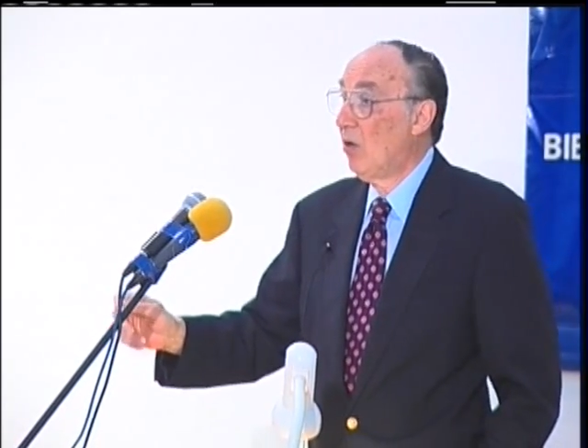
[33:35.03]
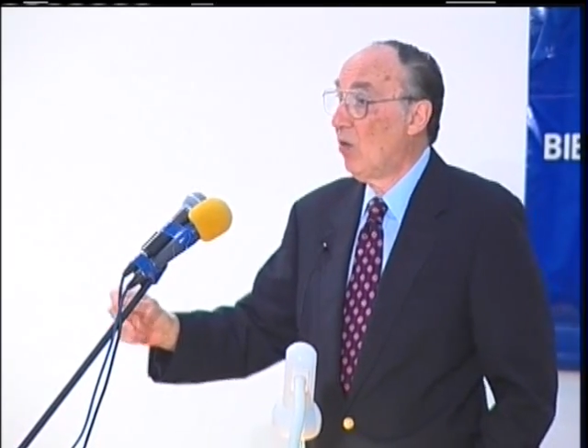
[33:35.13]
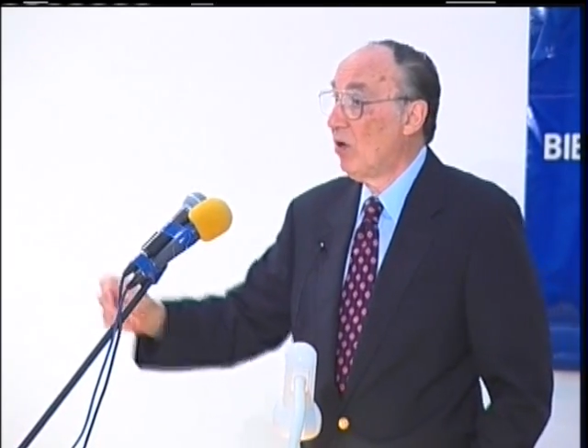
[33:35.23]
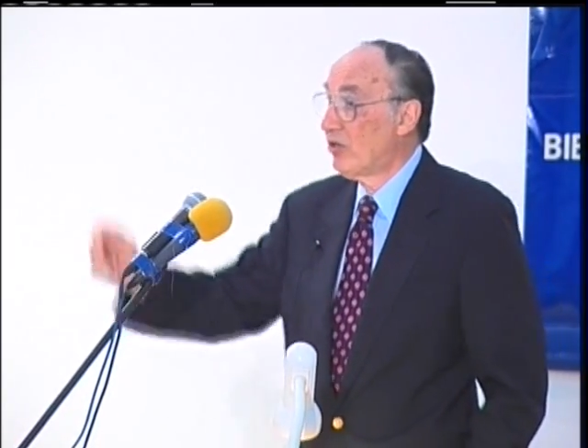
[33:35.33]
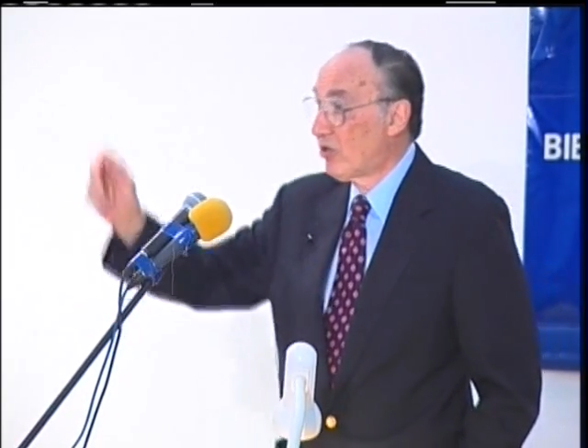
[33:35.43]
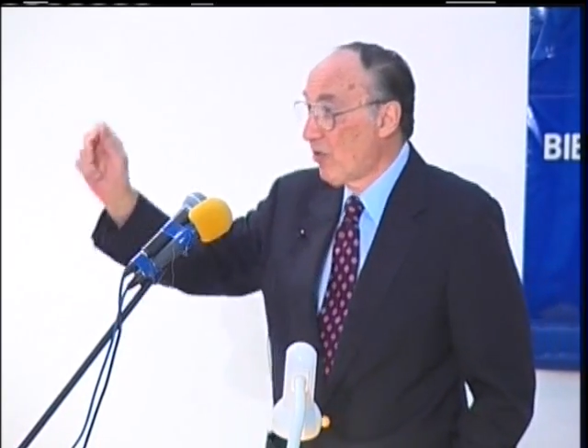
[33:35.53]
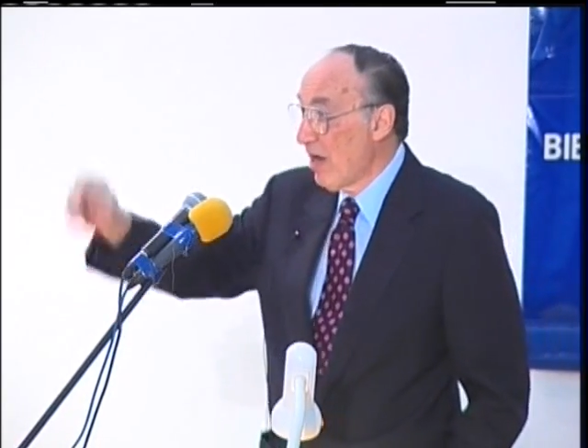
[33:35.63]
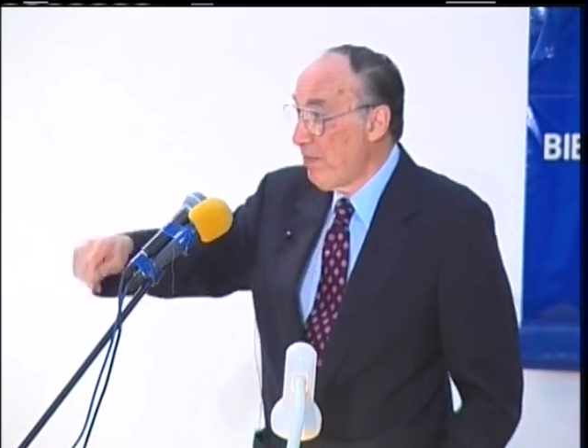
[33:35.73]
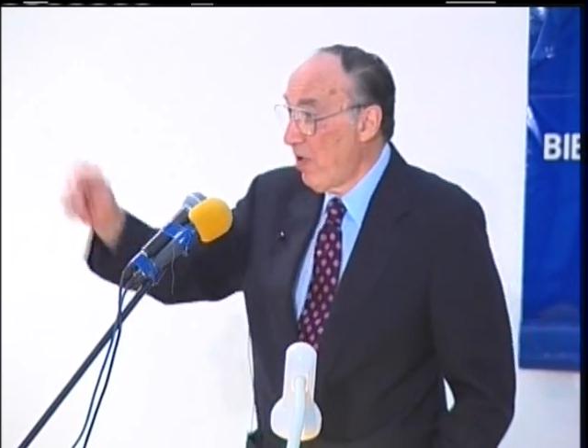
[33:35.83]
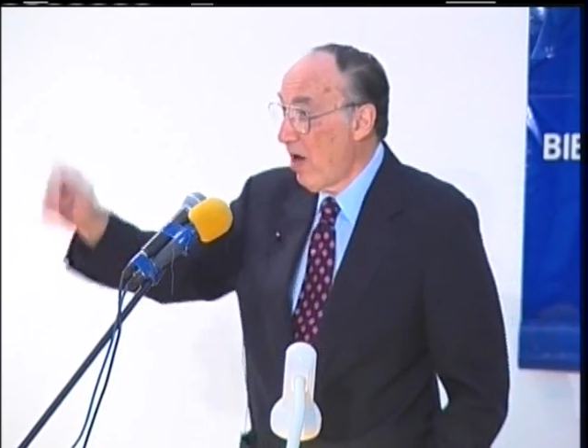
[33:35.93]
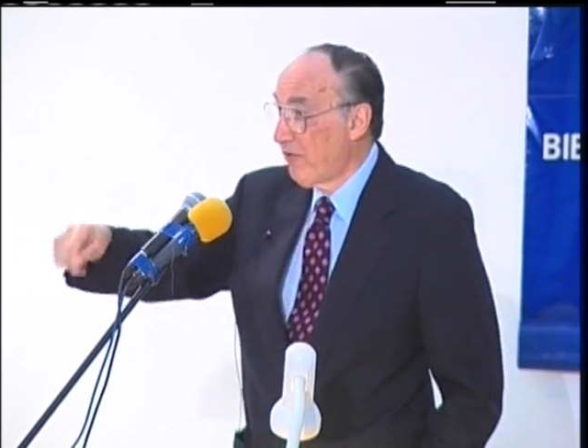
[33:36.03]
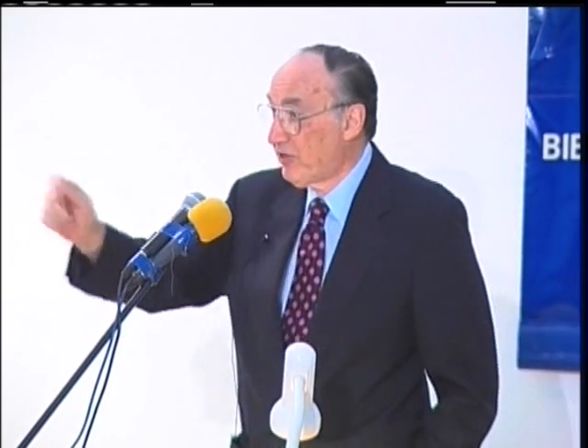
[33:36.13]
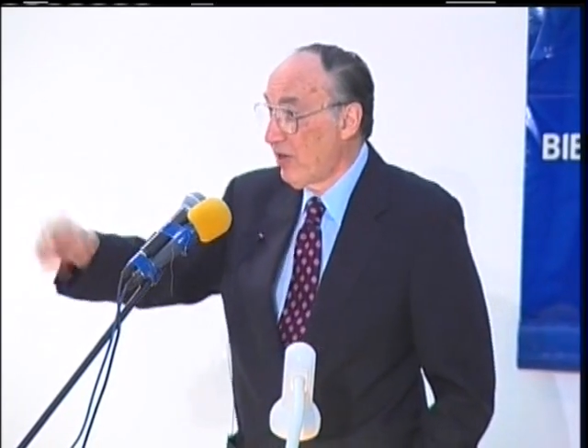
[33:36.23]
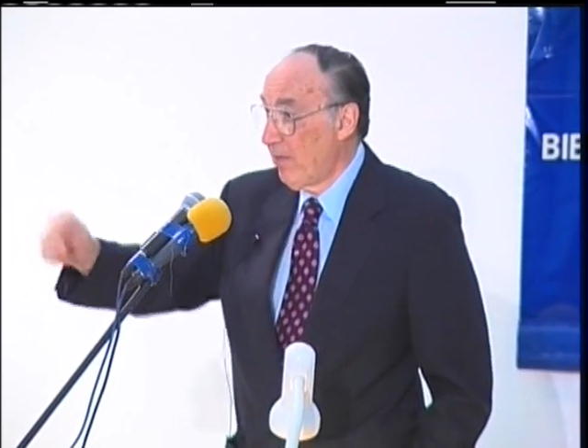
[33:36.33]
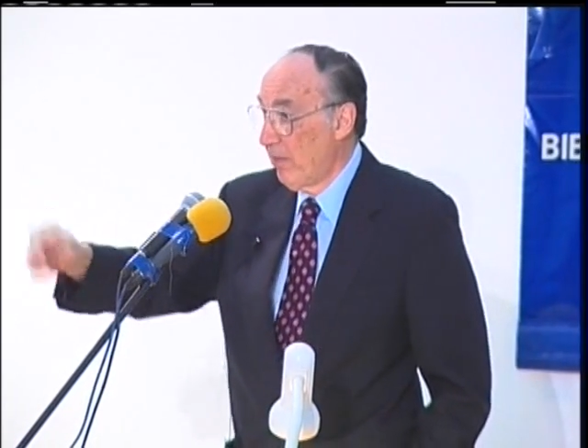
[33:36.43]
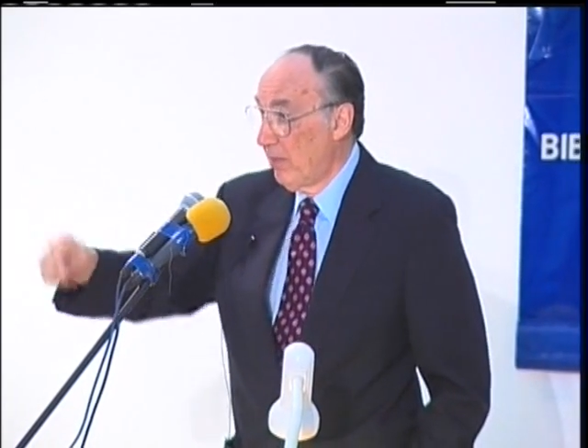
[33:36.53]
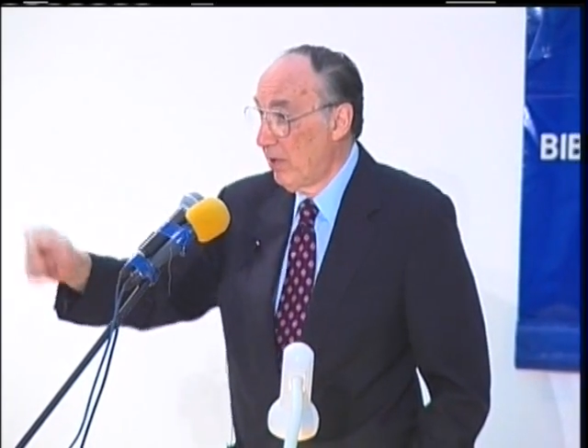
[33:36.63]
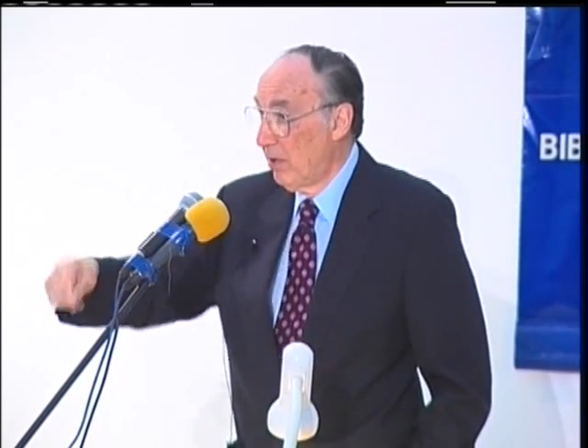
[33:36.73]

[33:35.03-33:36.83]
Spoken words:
was scrape off some